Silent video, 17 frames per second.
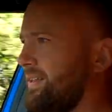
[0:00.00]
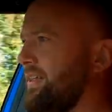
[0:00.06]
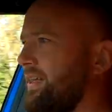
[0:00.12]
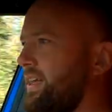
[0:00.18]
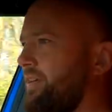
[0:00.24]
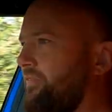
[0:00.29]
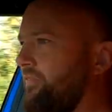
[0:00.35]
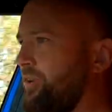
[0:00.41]

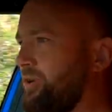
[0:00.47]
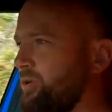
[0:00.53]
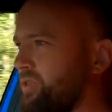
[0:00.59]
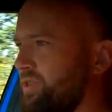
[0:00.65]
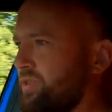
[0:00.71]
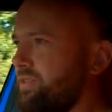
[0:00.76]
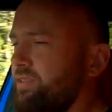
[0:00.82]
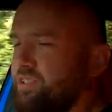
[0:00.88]
it
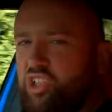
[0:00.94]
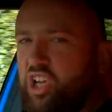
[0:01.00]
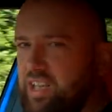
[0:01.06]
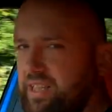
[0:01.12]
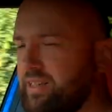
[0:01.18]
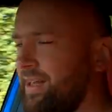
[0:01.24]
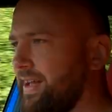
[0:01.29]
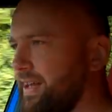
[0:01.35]
feels
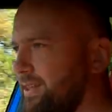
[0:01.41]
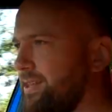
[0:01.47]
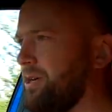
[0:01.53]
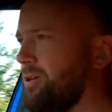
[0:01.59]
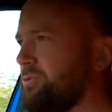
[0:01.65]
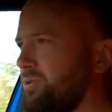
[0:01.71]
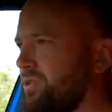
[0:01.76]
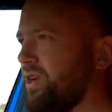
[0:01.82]
just like the
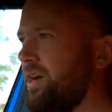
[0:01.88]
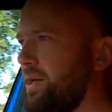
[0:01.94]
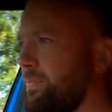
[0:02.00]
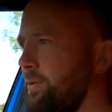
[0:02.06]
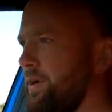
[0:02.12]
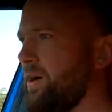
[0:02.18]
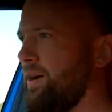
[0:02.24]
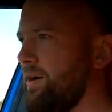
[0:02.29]
old
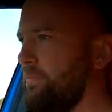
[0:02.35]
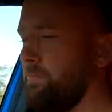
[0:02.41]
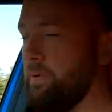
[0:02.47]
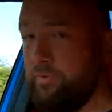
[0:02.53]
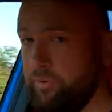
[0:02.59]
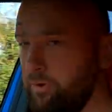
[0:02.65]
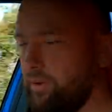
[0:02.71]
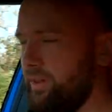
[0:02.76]
Type R
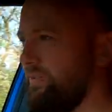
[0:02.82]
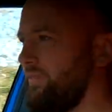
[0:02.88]
before the